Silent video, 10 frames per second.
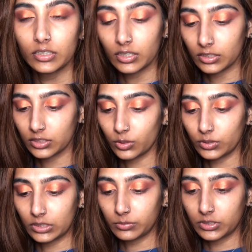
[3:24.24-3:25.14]
As
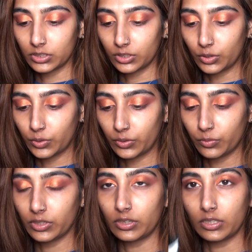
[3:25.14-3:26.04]
always, I'm just gonna go in
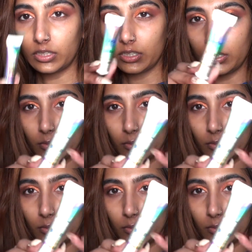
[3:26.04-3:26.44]
with the